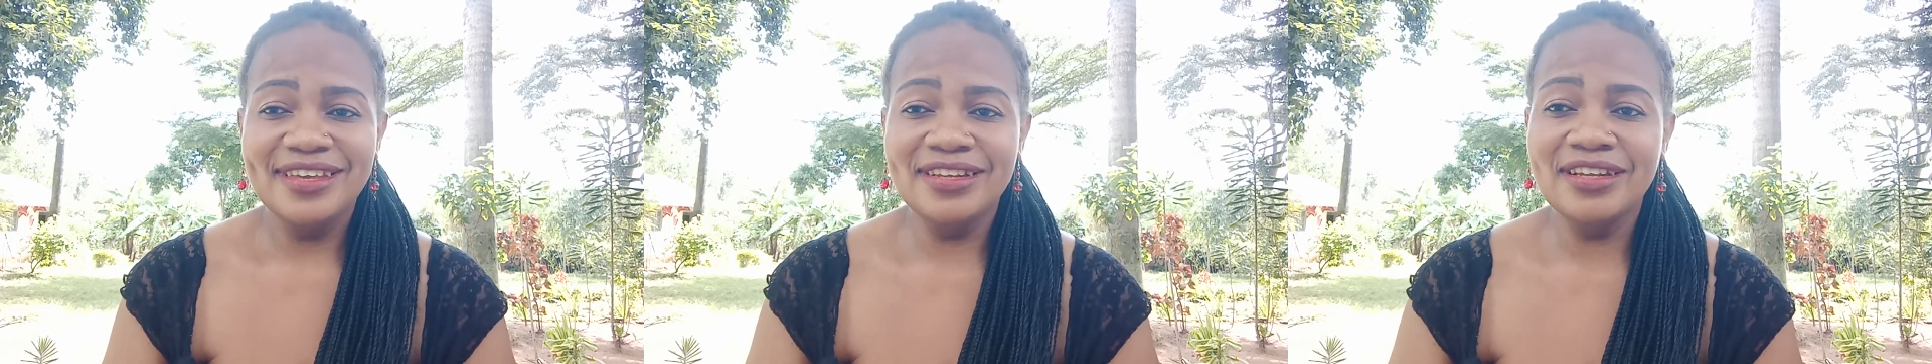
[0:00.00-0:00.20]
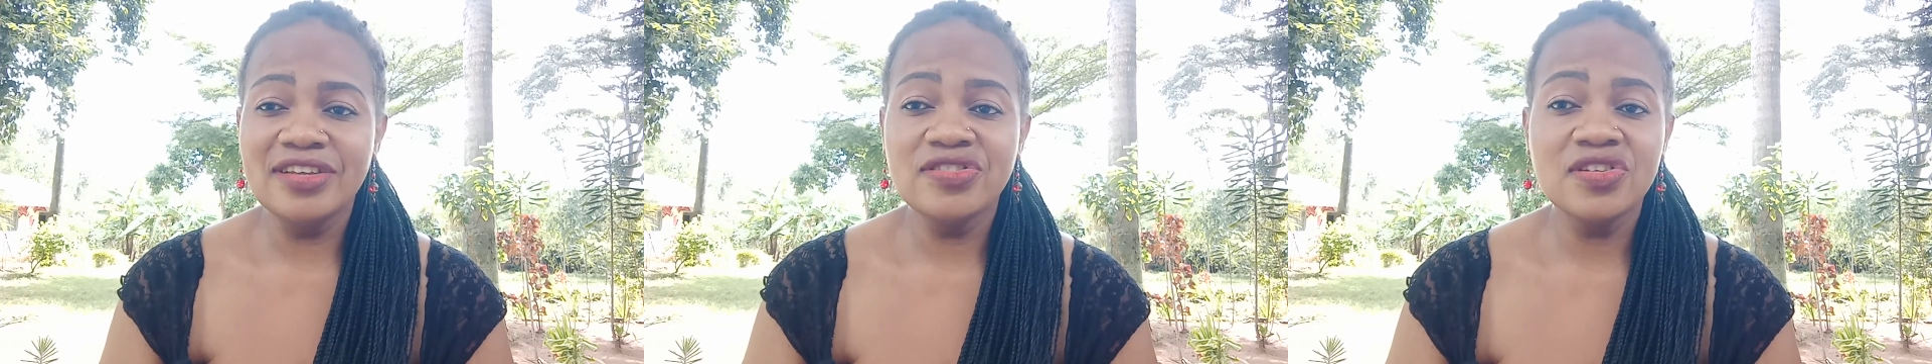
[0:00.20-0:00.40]

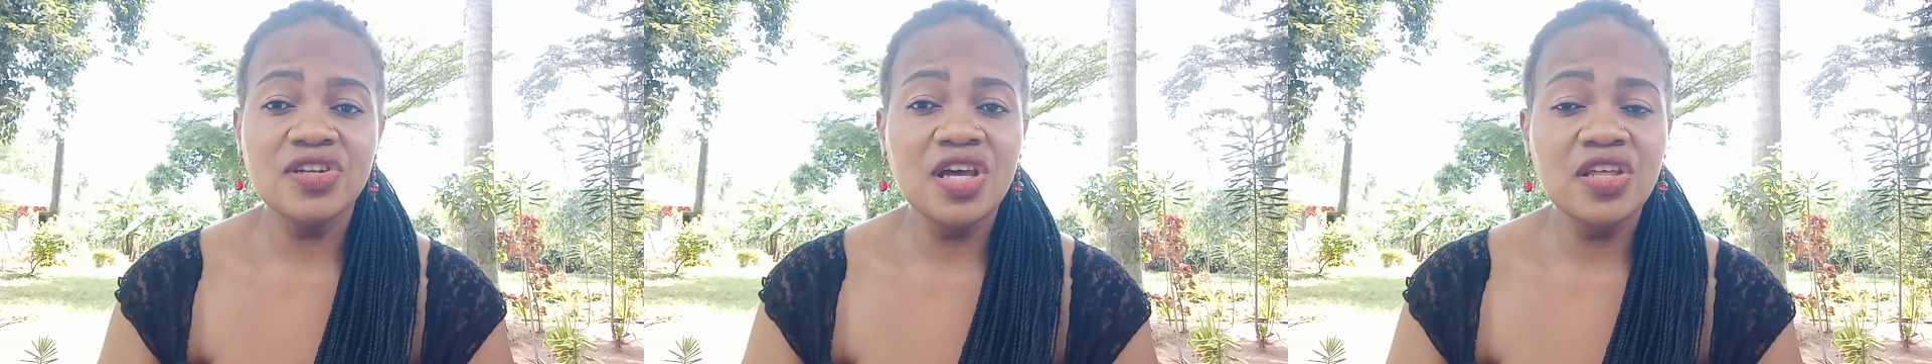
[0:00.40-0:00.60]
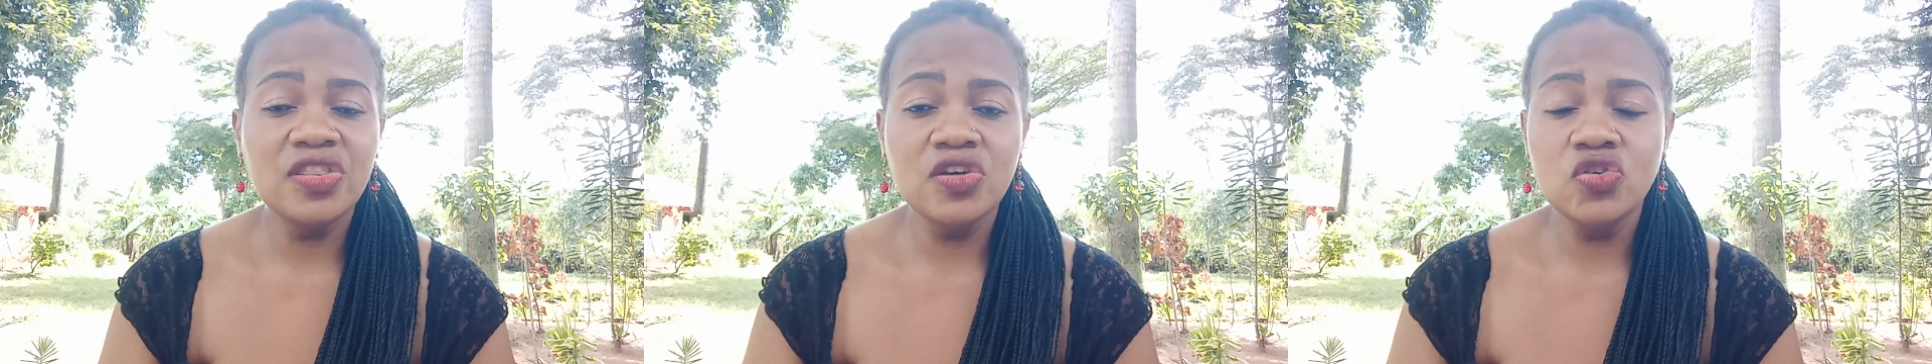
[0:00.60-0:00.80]
It has
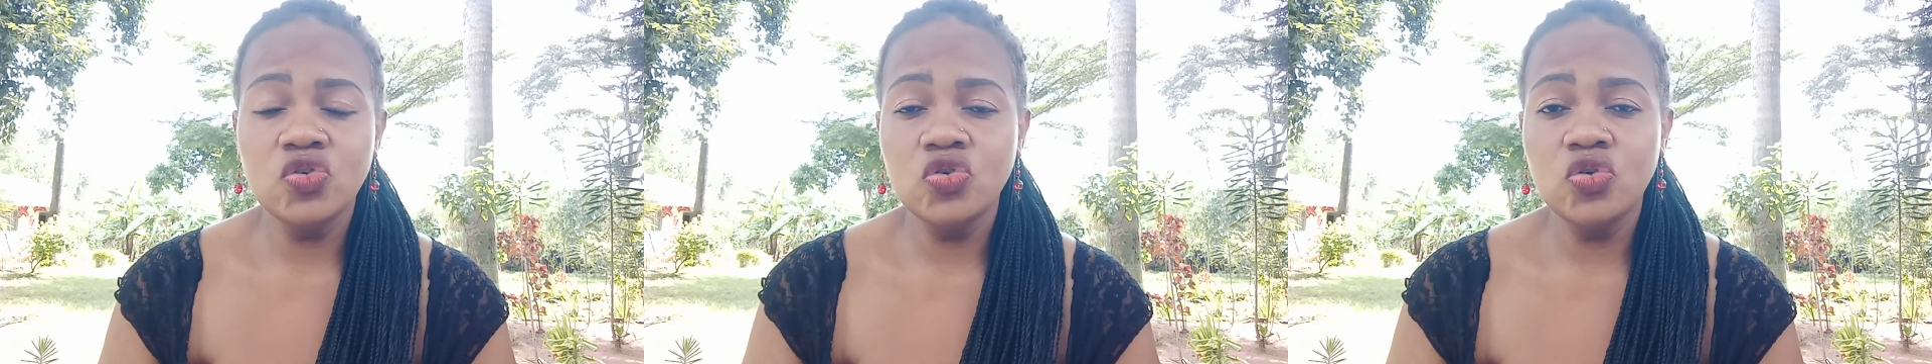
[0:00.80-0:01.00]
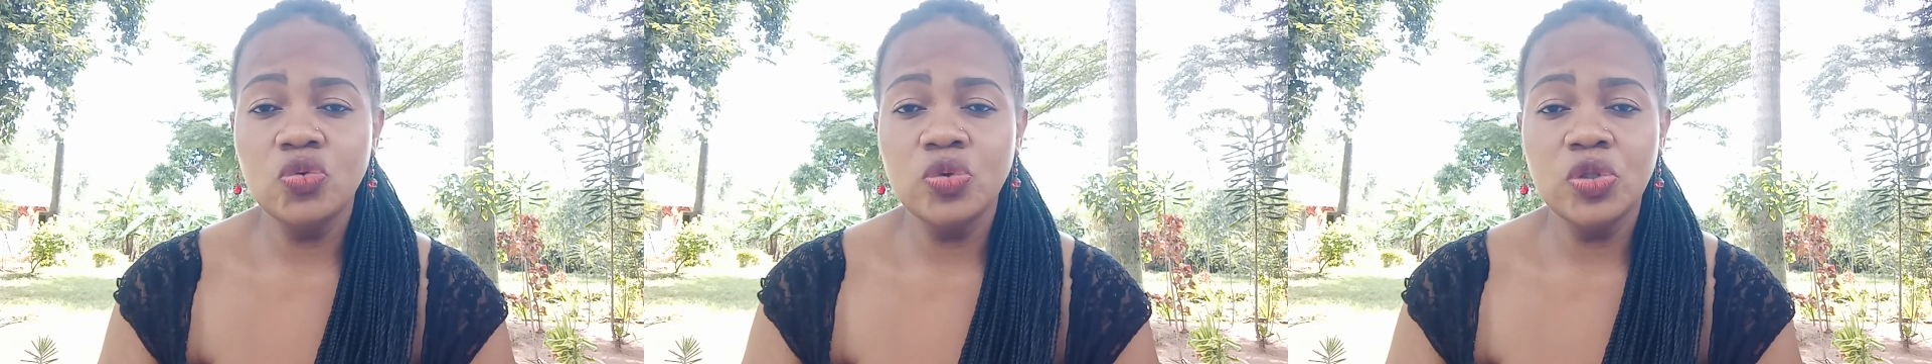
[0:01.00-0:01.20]
nothing
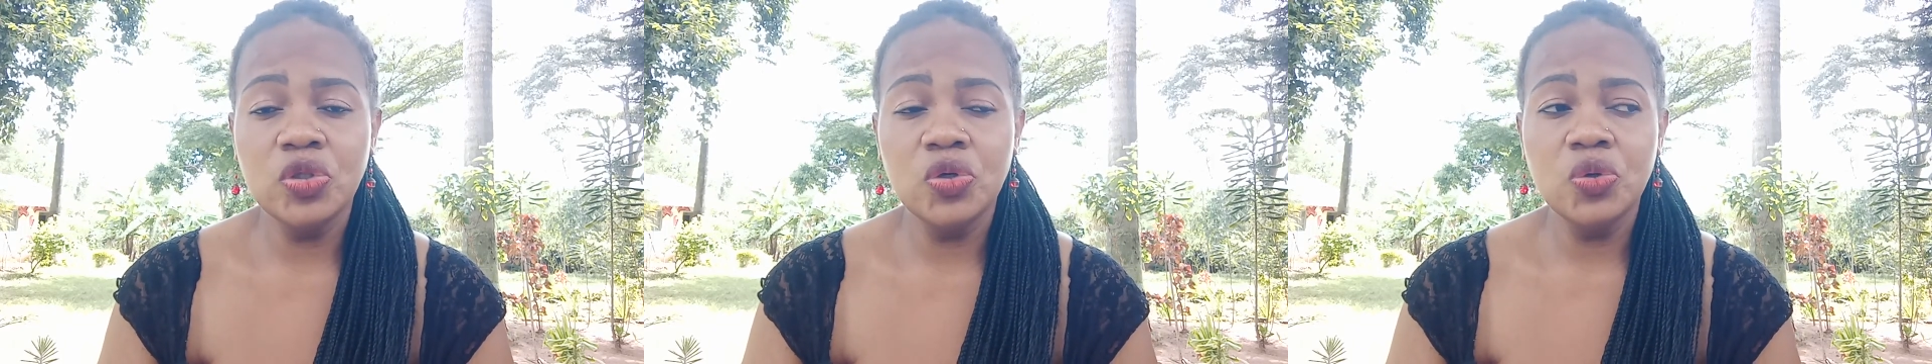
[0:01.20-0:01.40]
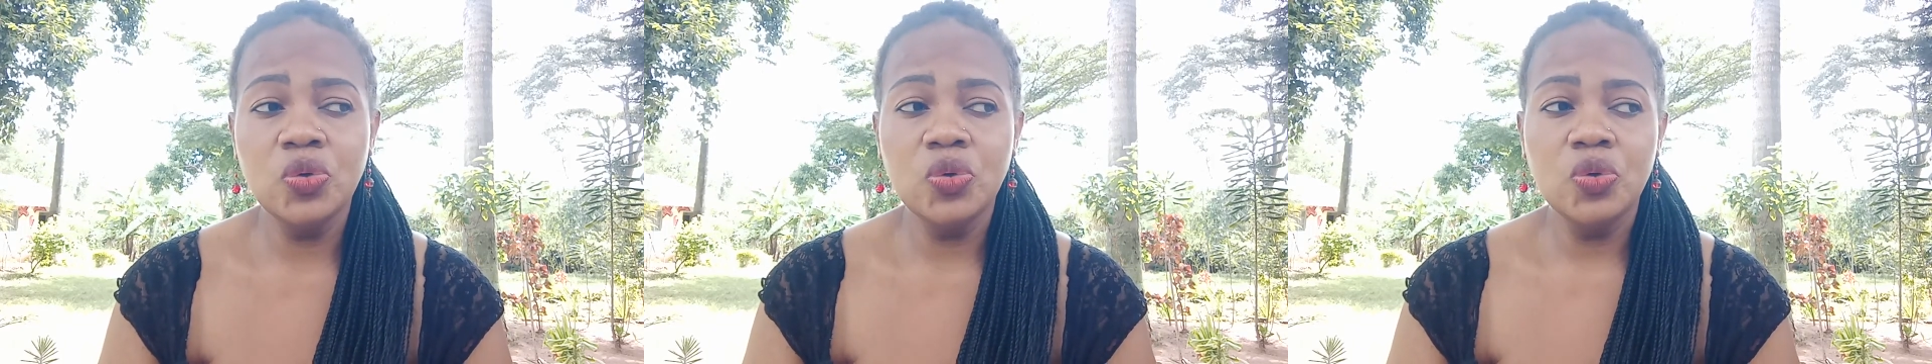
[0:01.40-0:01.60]
to do with
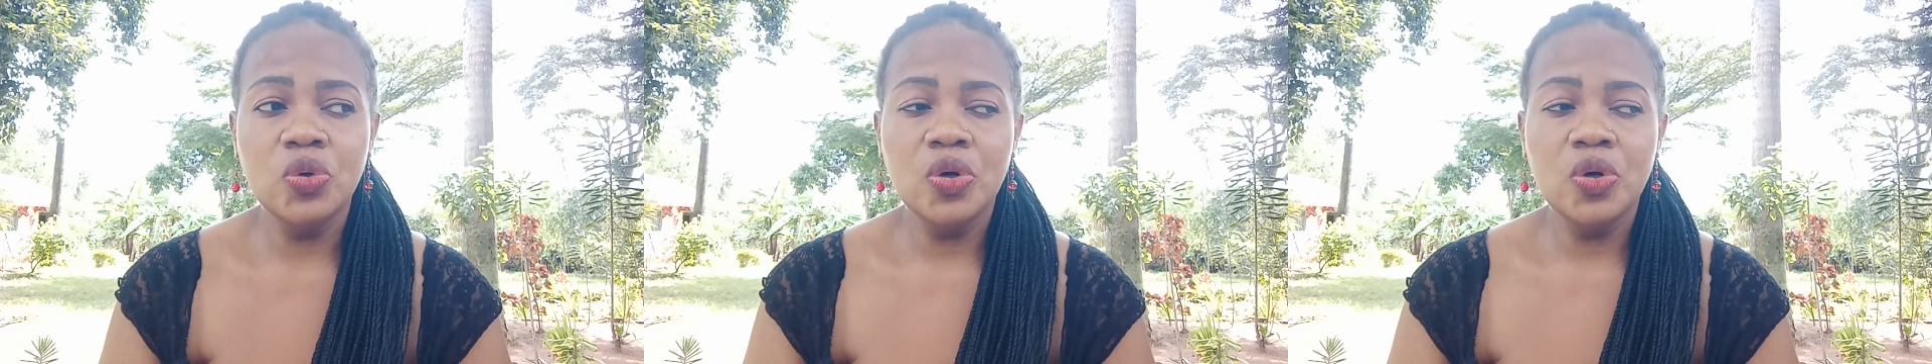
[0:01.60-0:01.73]
you.